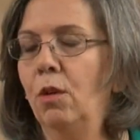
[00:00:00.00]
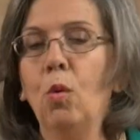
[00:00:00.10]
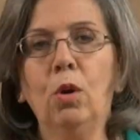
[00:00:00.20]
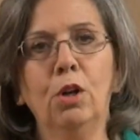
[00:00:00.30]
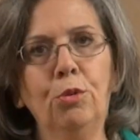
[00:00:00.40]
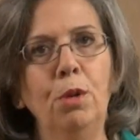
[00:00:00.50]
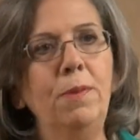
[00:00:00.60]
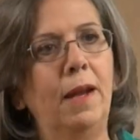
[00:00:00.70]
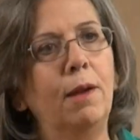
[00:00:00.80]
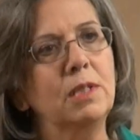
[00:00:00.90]
or a group
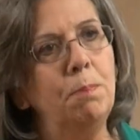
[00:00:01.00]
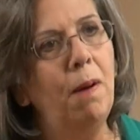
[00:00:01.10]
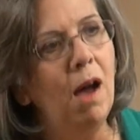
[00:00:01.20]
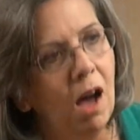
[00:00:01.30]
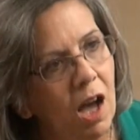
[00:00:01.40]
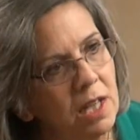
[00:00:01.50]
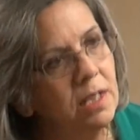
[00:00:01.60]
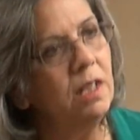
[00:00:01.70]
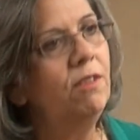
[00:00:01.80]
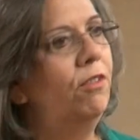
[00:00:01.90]
that I was
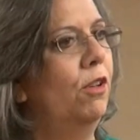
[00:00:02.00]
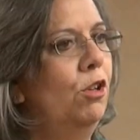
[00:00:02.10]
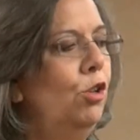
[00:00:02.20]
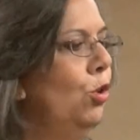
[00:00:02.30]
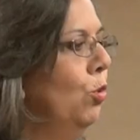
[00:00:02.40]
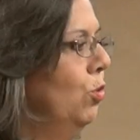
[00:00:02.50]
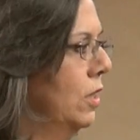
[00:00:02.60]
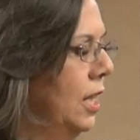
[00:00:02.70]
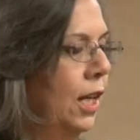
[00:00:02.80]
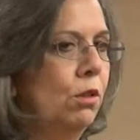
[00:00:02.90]
positive knew the
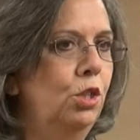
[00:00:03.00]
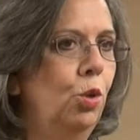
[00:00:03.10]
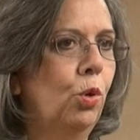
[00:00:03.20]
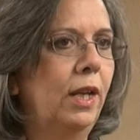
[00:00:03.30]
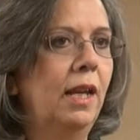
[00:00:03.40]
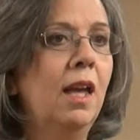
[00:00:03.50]
territory,